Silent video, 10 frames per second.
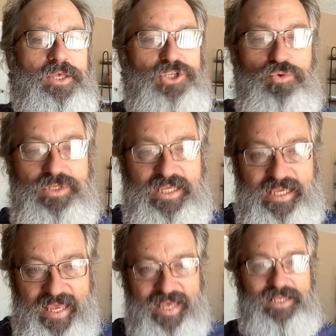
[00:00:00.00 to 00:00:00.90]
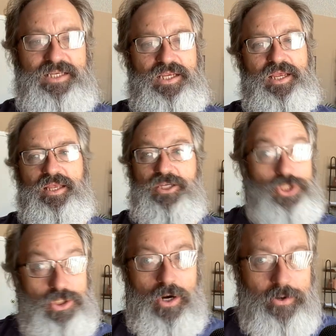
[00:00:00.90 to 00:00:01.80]
So to get
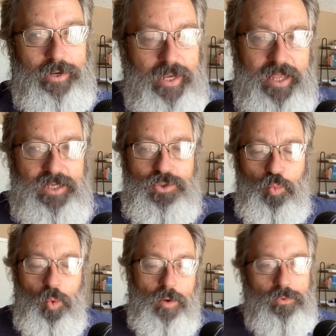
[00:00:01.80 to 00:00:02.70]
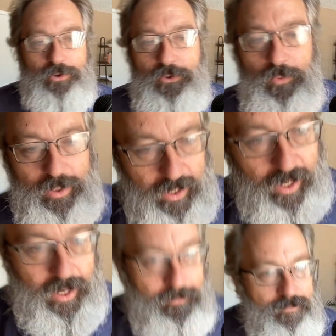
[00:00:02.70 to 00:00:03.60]
started into what we're doing
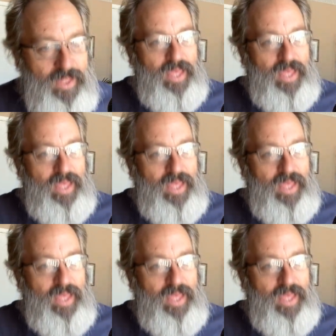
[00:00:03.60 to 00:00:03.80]
today,